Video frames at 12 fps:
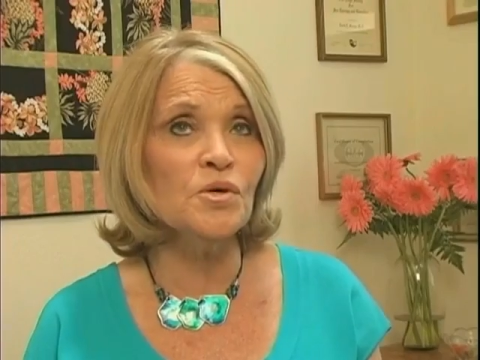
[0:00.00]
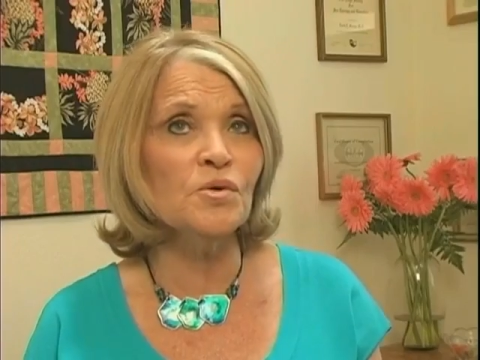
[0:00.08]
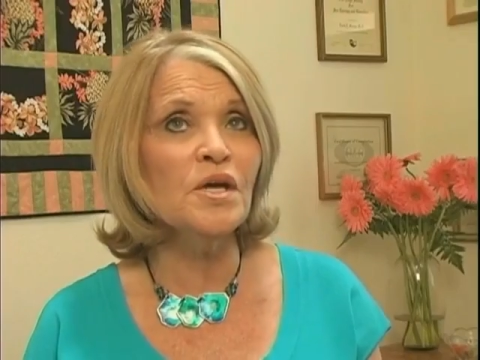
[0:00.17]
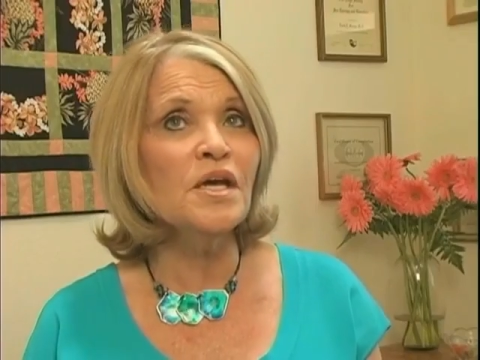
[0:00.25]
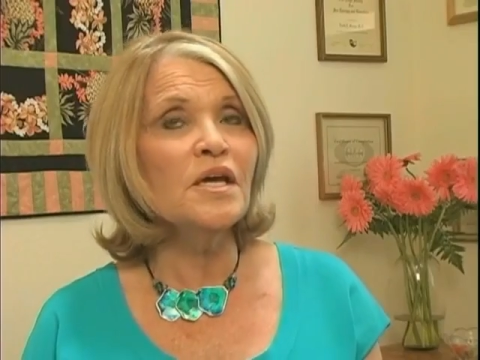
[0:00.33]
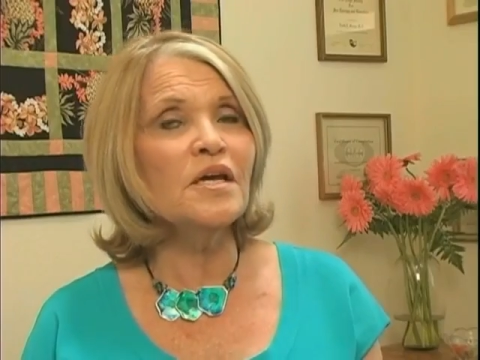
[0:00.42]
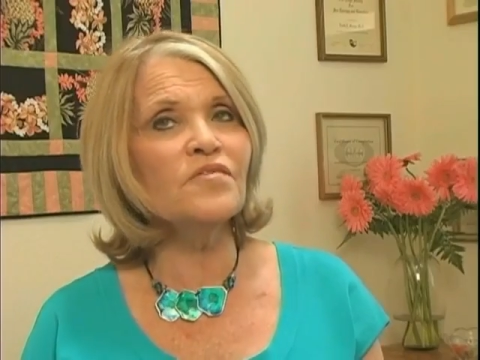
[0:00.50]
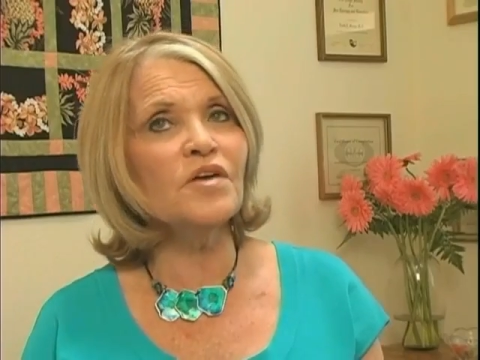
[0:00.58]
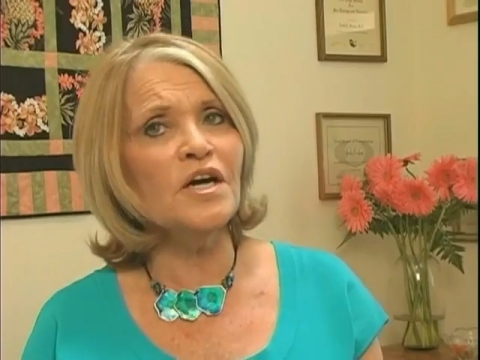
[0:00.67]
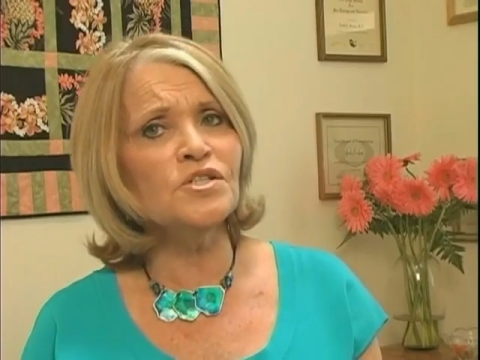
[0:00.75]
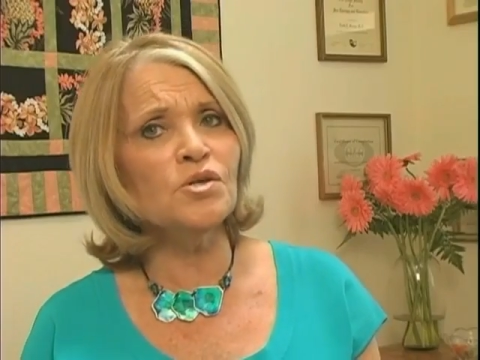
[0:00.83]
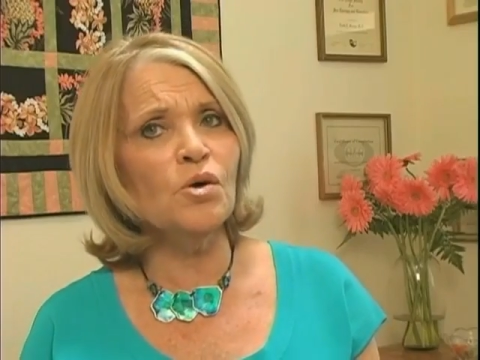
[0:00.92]
So if
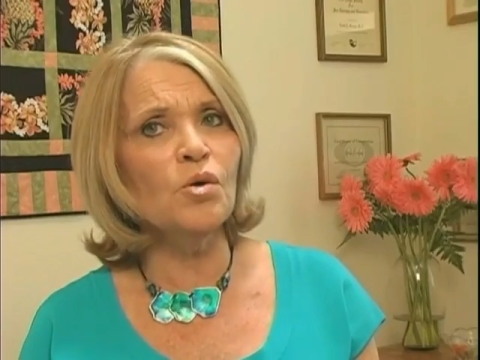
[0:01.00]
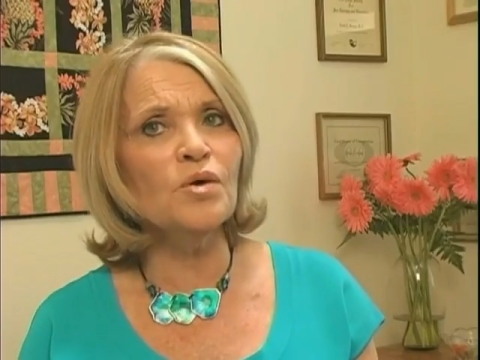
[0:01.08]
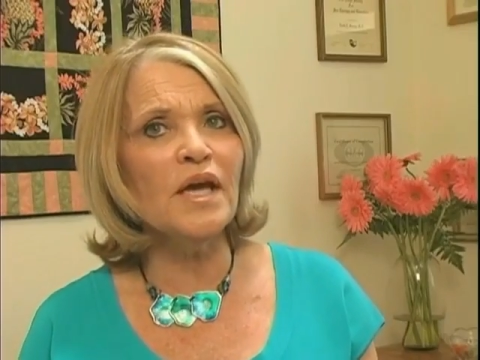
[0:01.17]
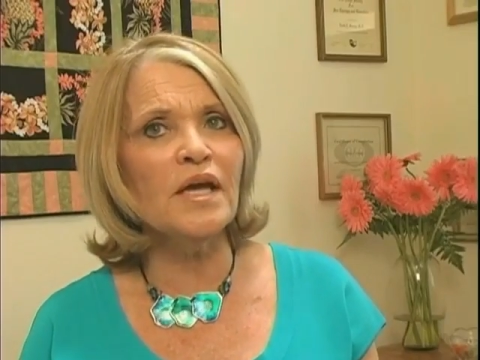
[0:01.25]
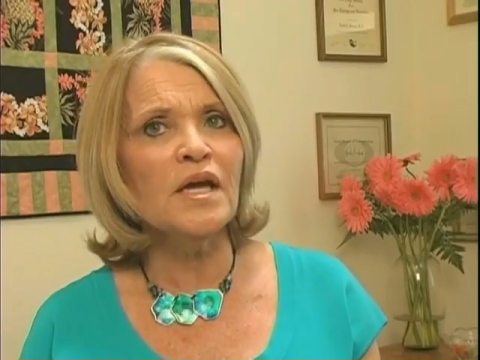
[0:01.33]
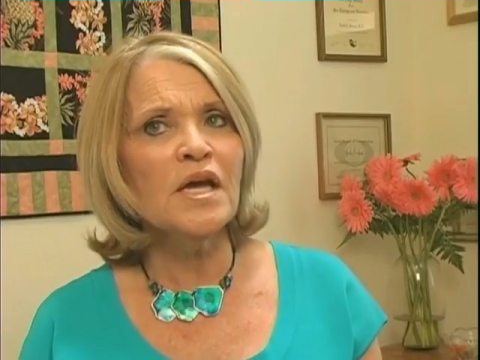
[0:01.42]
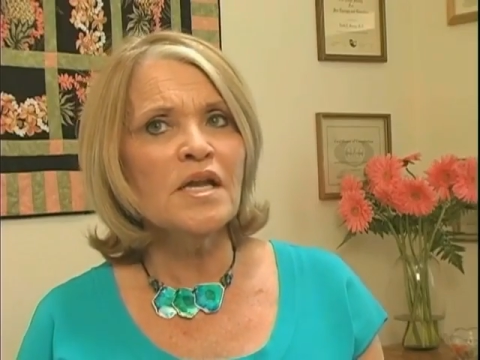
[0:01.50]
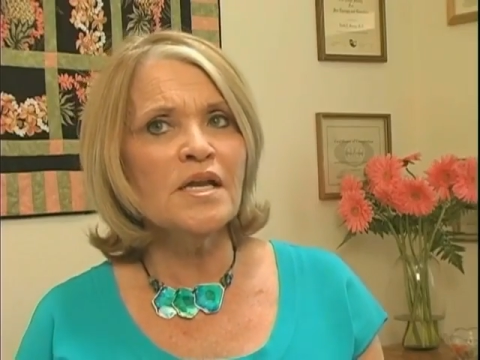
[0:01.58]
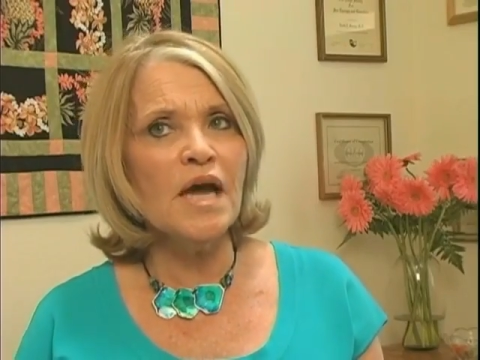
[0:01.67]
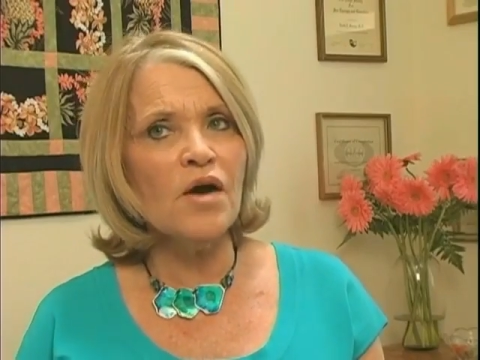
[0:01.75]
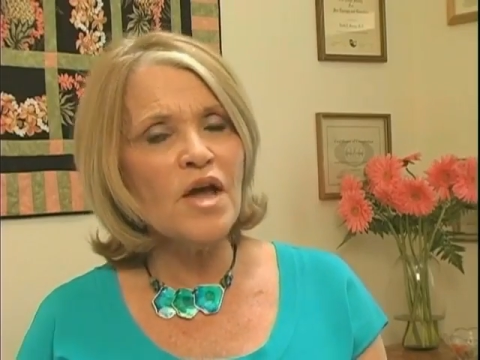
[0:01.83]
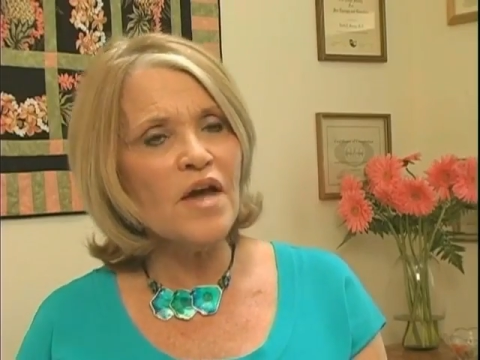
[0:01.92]
guys go, okay,
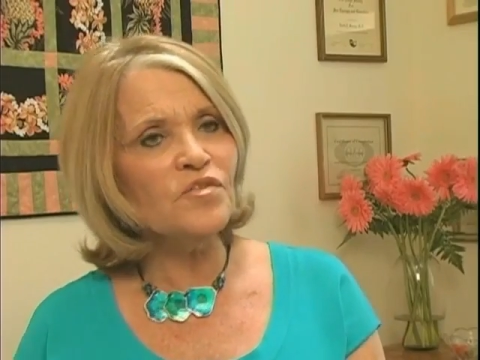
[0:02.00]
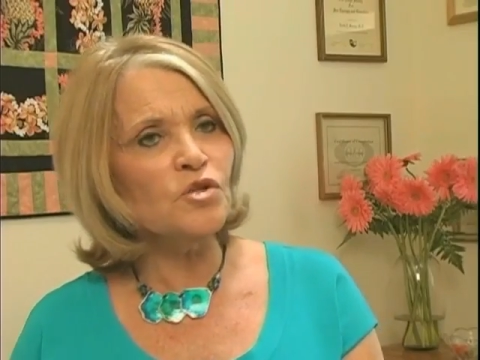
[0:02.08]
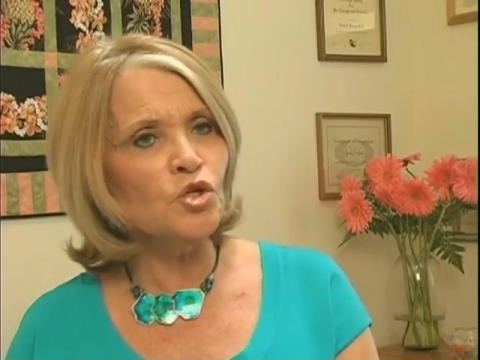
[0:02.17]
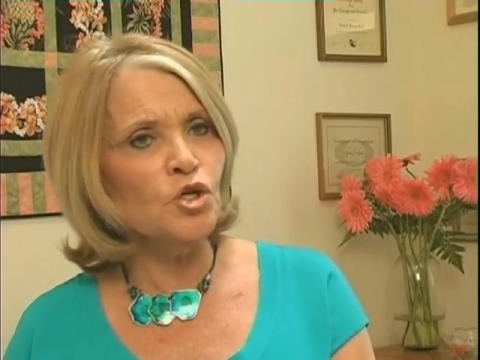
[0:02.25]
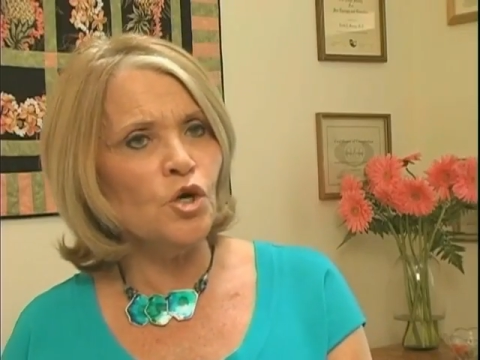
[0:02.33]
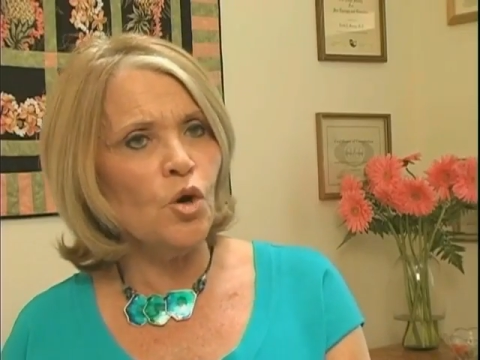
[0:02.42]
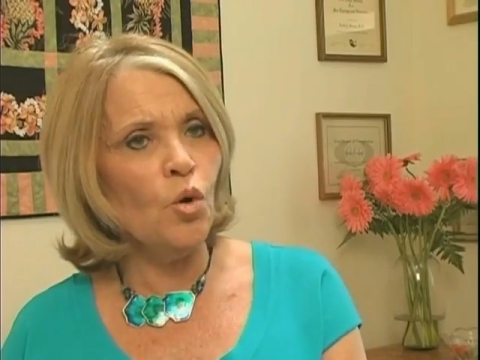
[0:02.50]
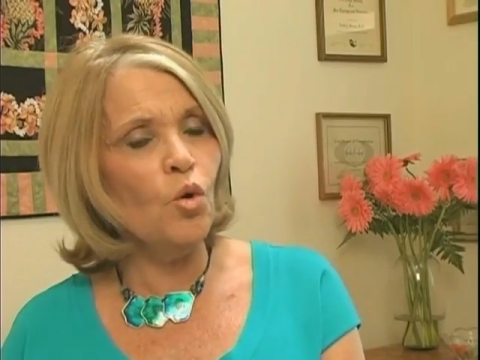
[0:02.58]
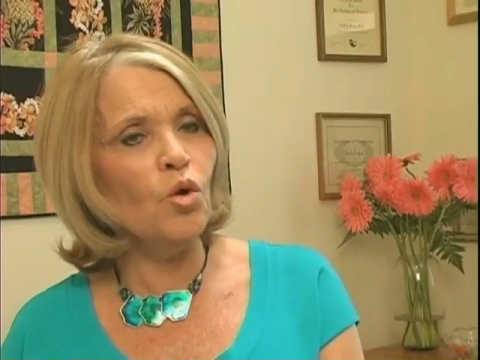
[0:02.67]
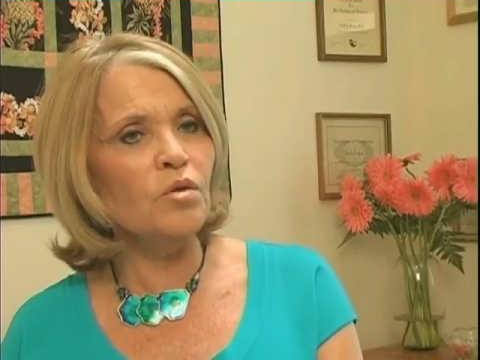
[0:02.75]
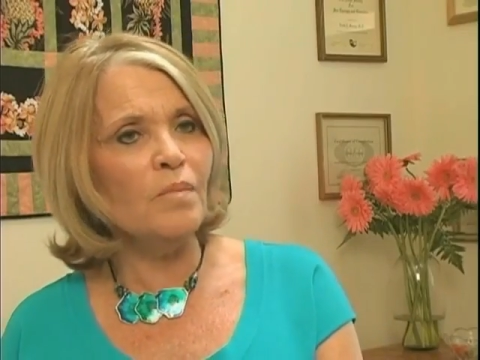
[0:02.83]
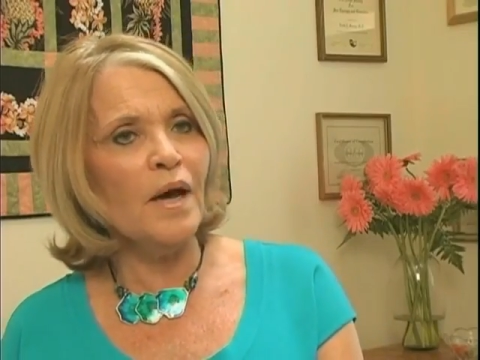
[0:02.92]
now I have to learn to
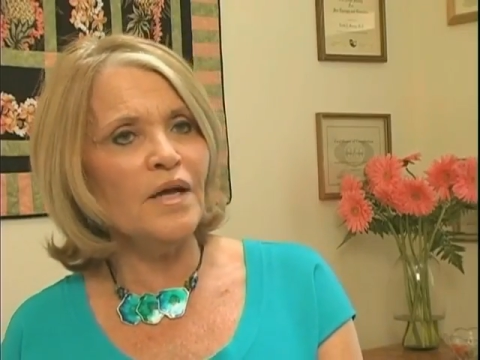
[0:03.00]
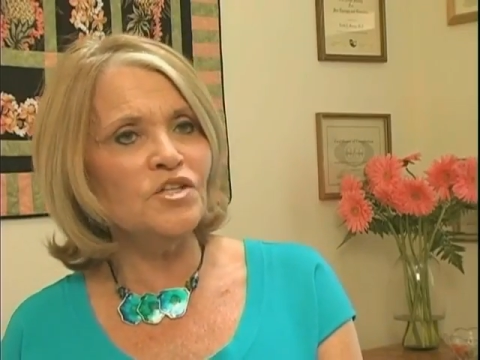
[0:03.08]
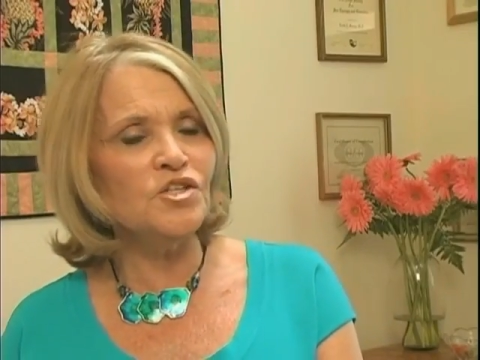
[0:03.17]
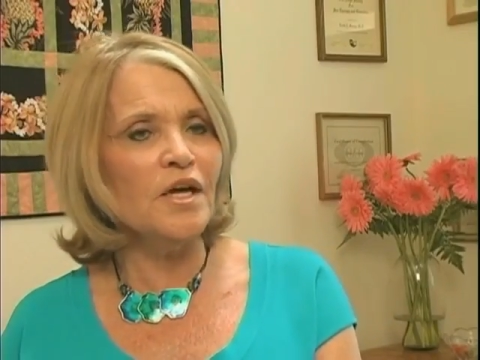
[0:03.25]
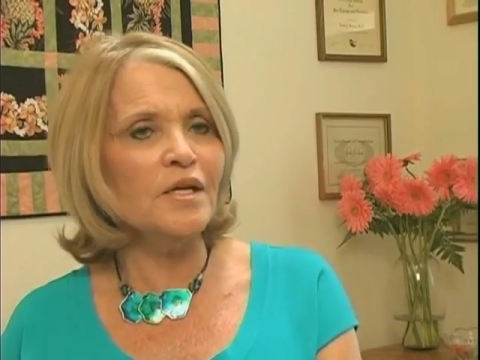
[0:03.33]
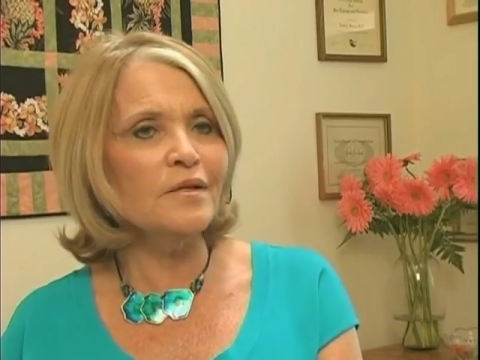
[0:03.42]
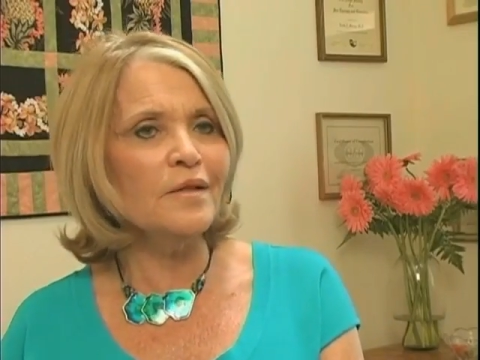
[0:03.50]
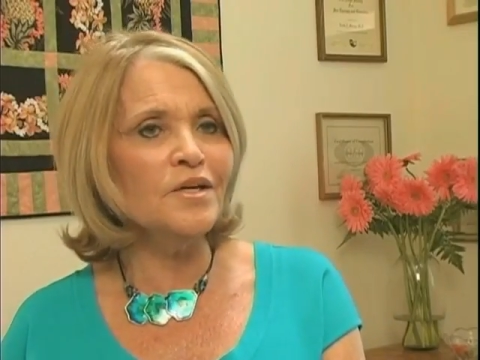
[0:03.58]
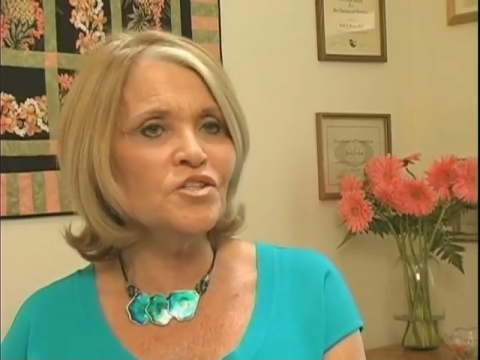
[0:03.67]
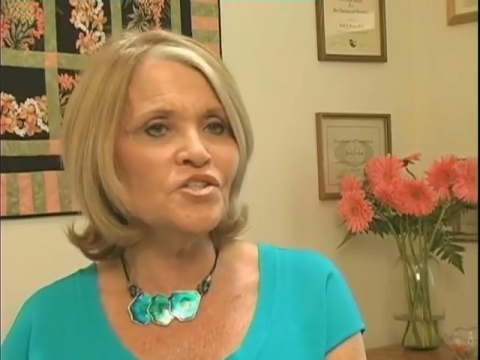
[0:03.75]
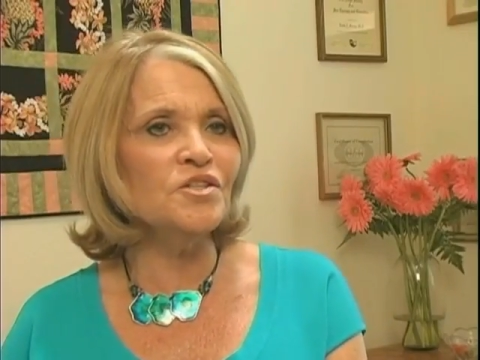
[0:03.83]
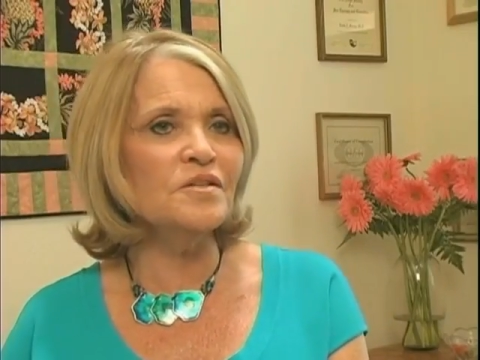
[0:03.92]
hold my
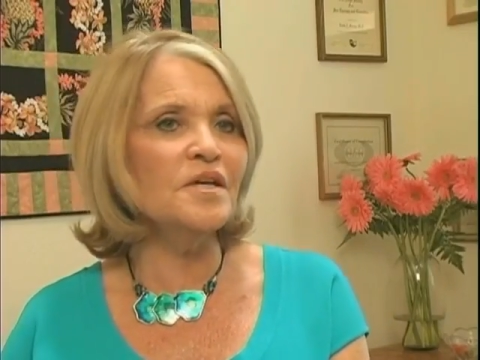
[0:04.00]
ejaculation,